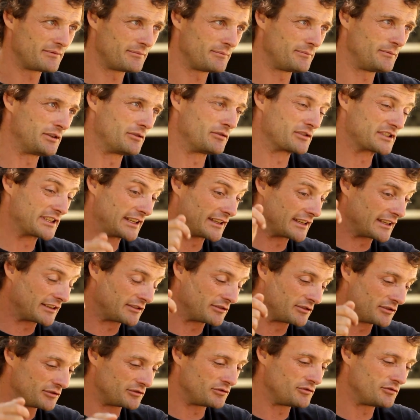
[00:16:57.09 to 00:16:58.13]
because I
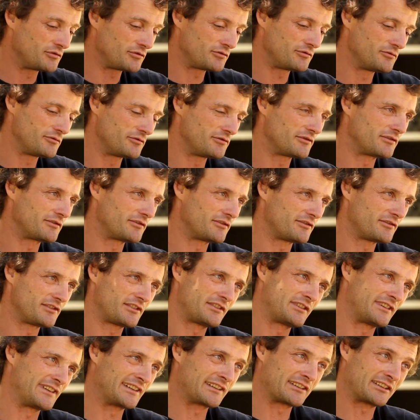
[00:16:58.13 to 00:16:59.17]
cannot do
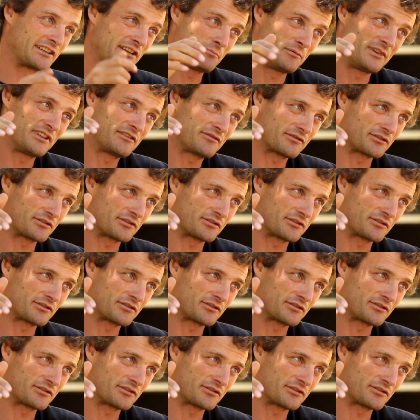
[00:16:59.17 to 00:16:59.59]
rhythmic